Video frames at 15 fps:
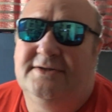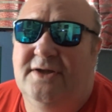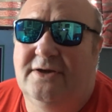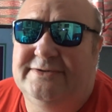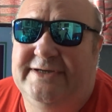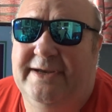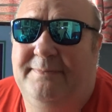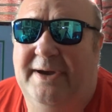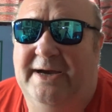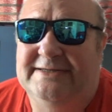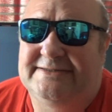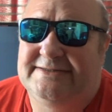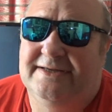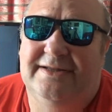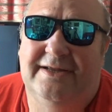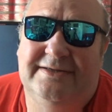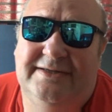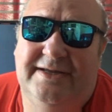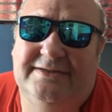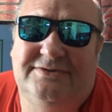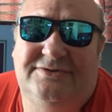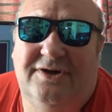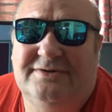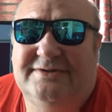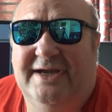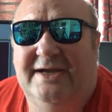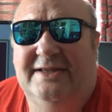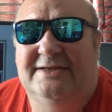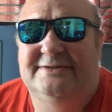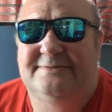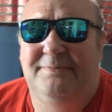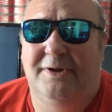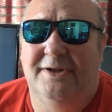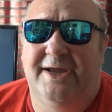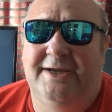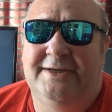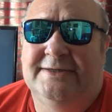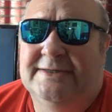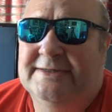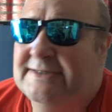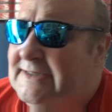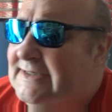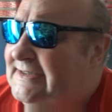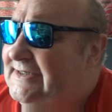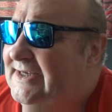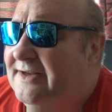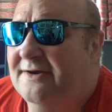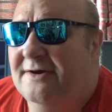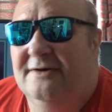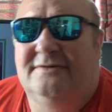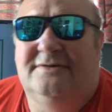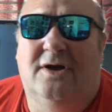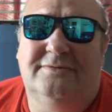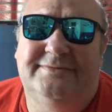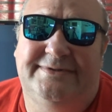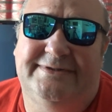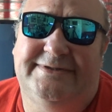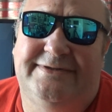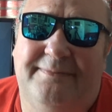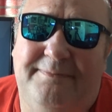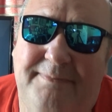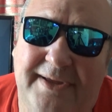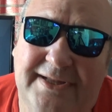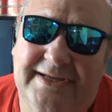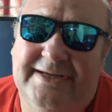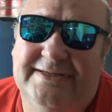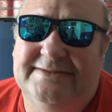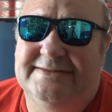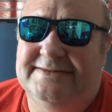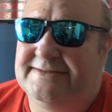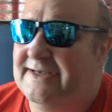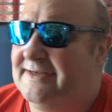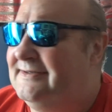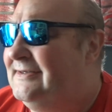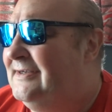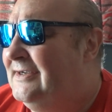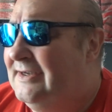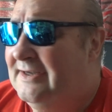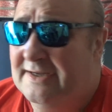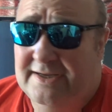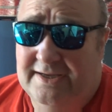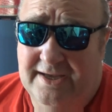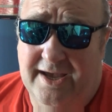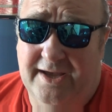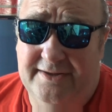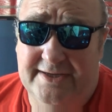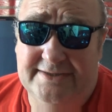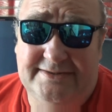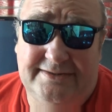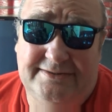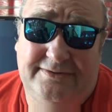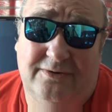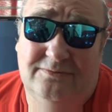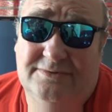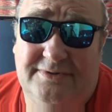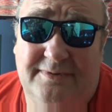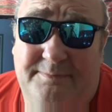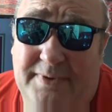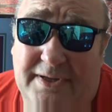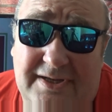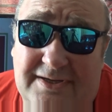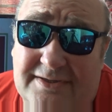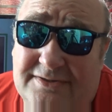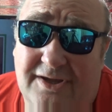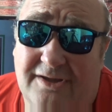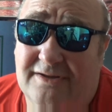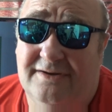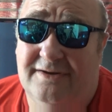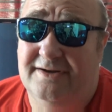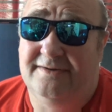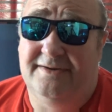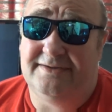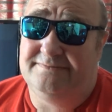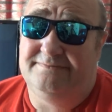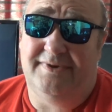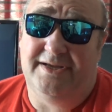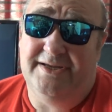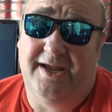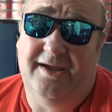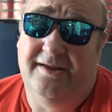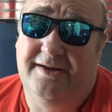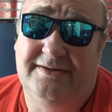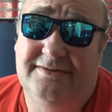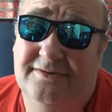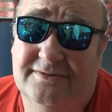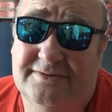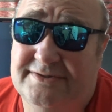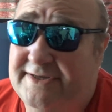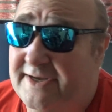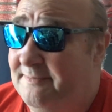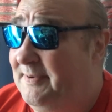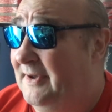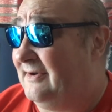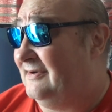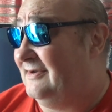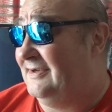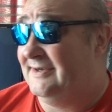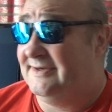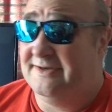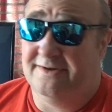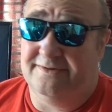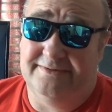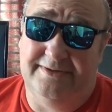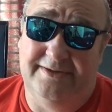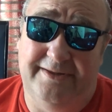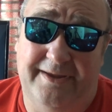dodgy banks are lending drug dealers money you know hundreds of millions and and it's a 200 billion dollar a year industry apparently according to